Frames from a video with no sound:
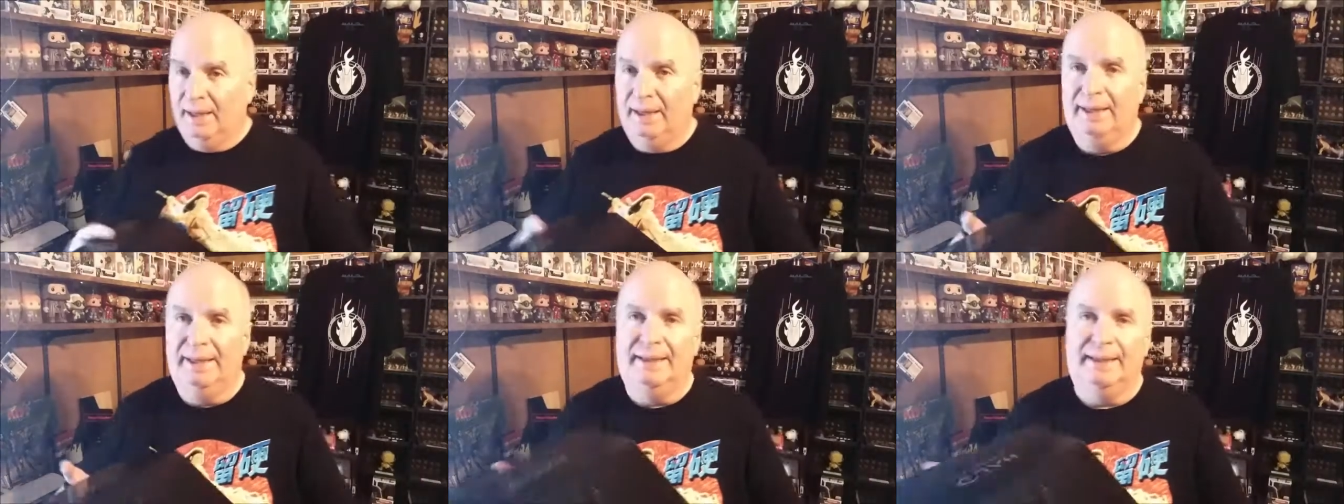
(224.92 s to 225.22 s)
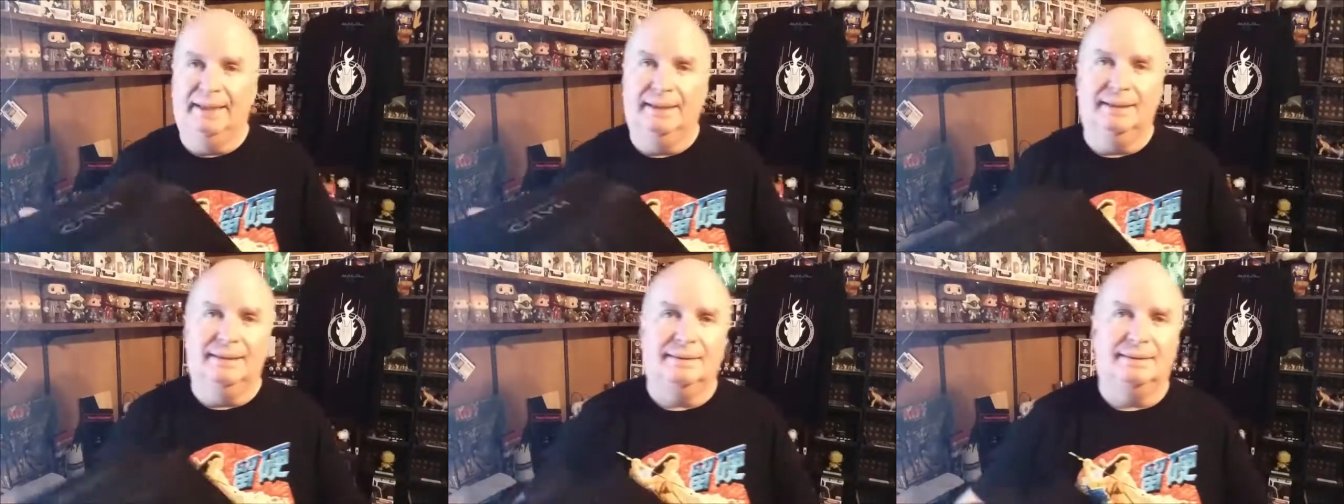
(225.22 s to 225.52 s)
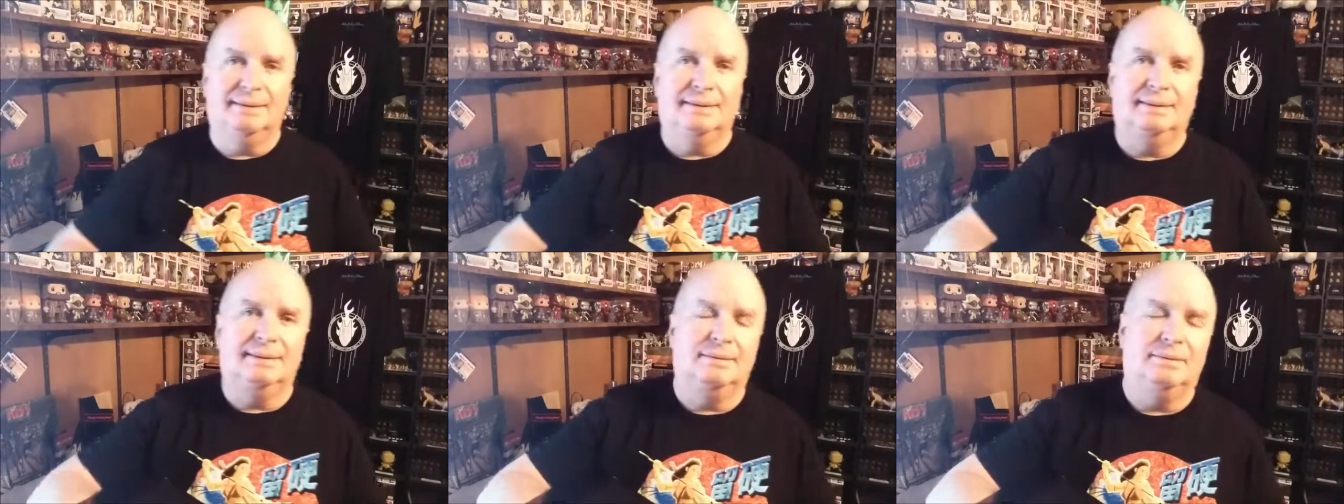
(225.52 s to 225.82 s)
Yeah, let's
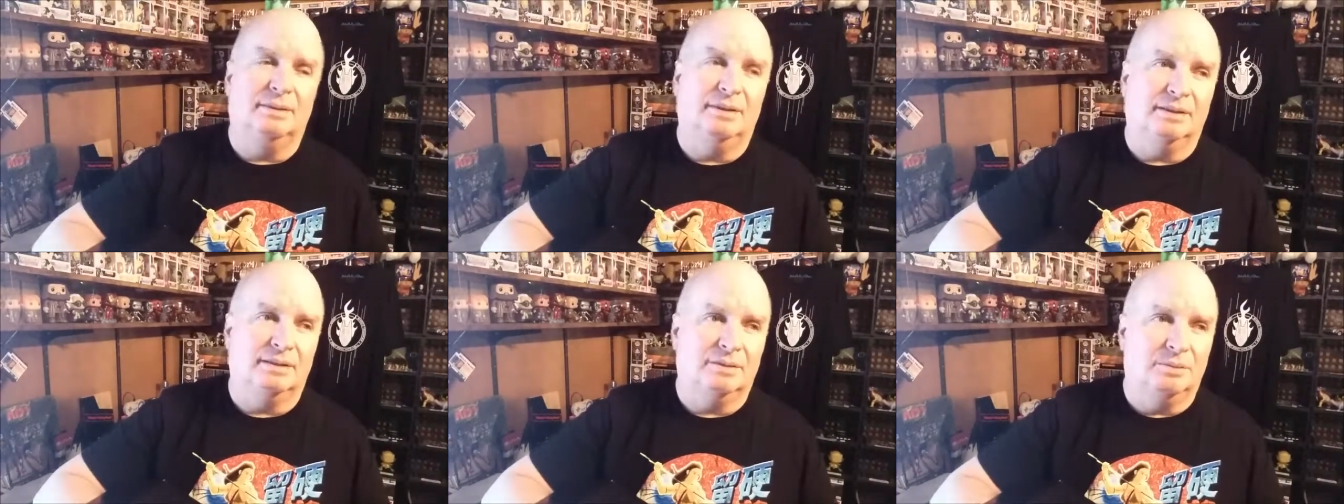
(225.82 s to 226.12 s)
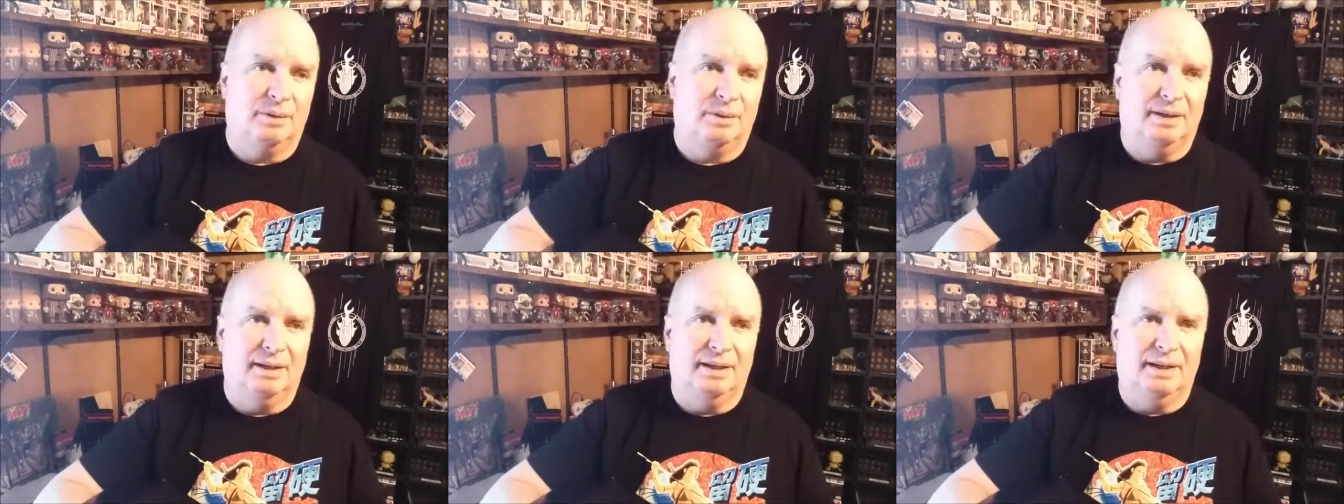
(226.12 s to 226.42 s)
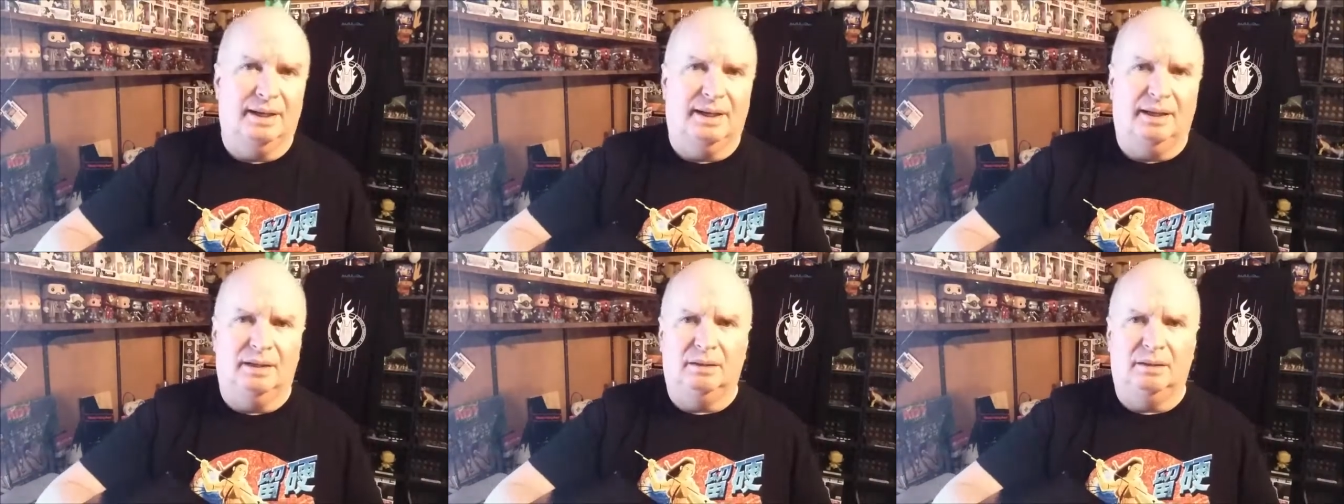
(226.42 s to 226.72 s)
see what else we
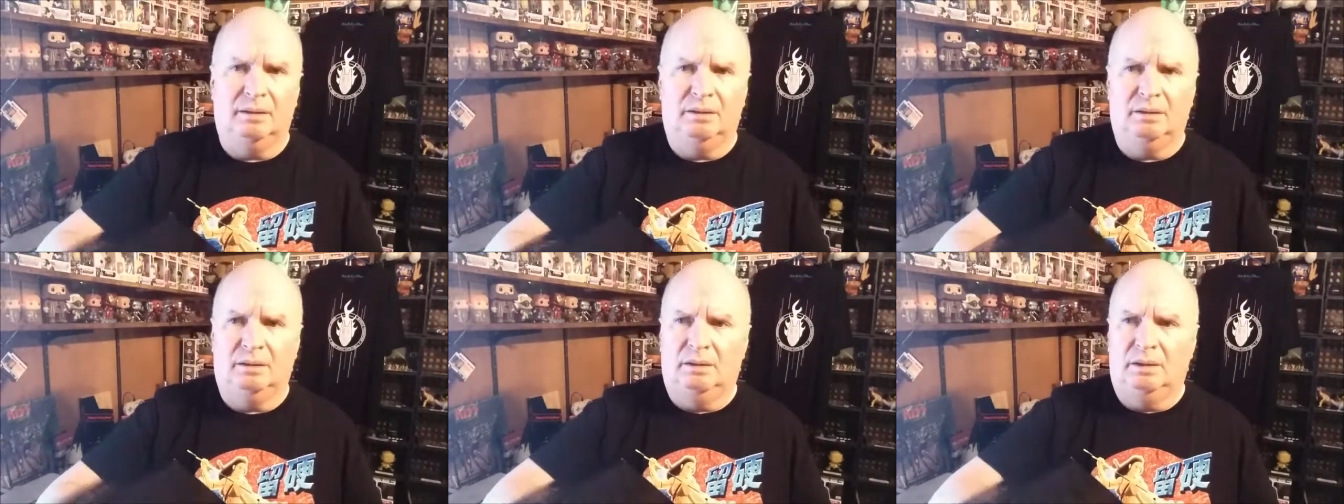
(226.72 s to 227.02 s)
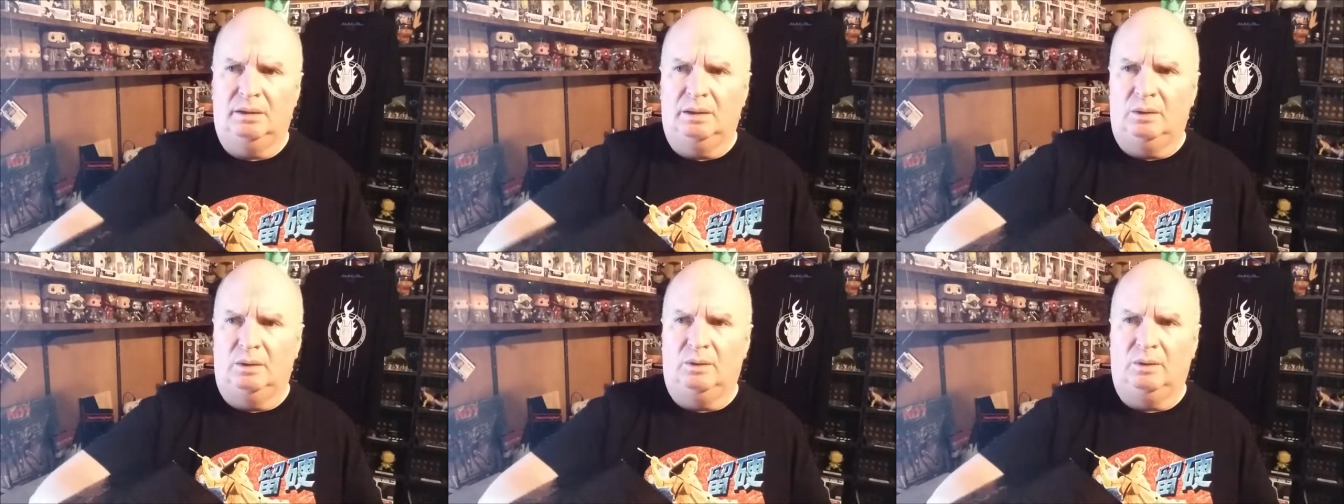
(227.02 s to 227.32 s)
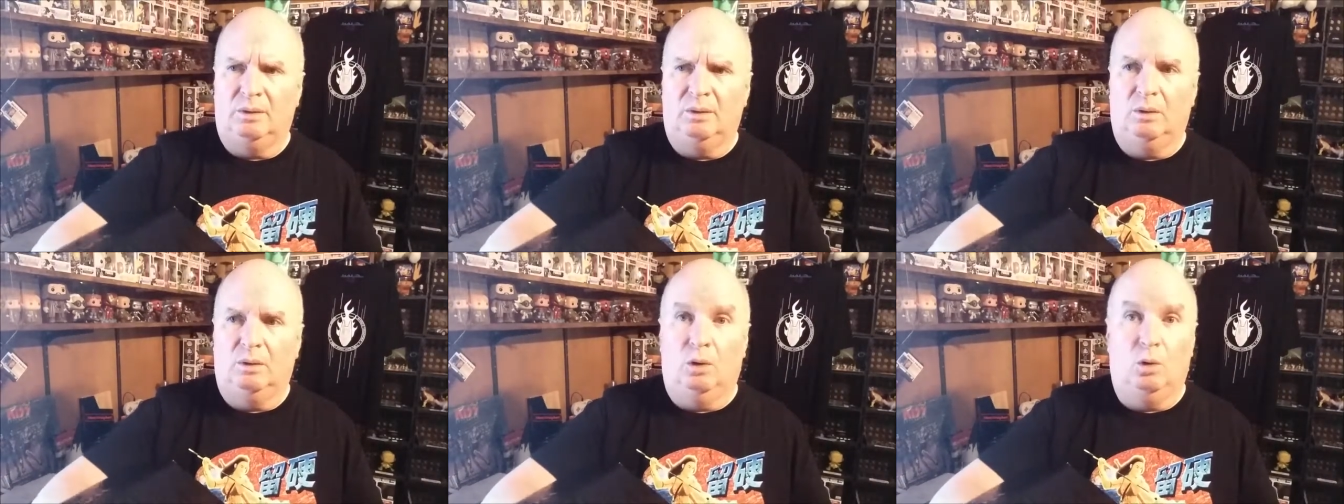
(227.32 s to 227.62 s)
got.
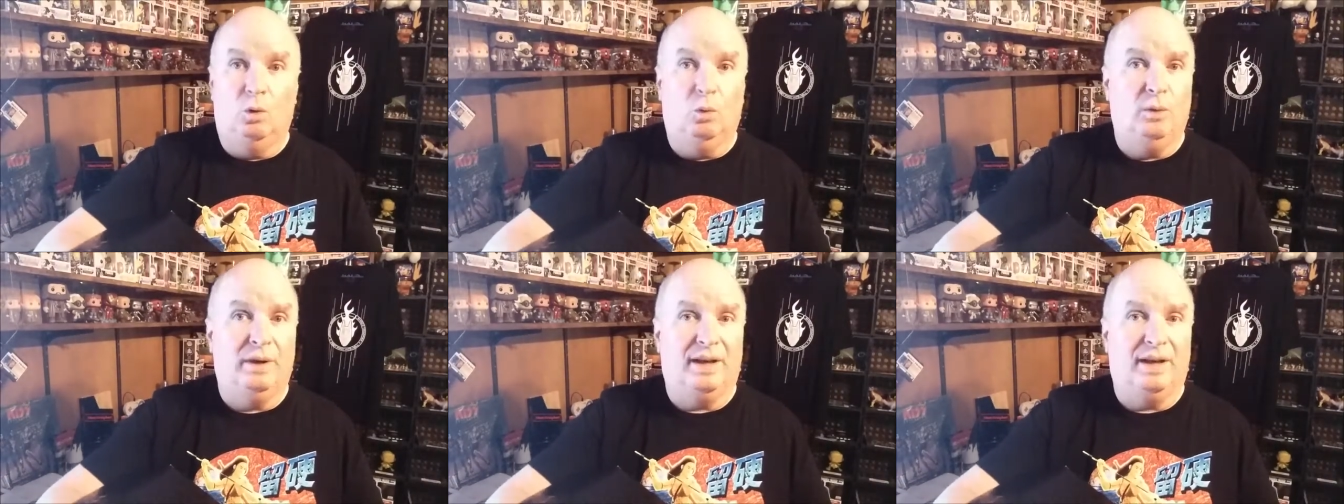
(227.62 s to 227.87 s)
Ooh,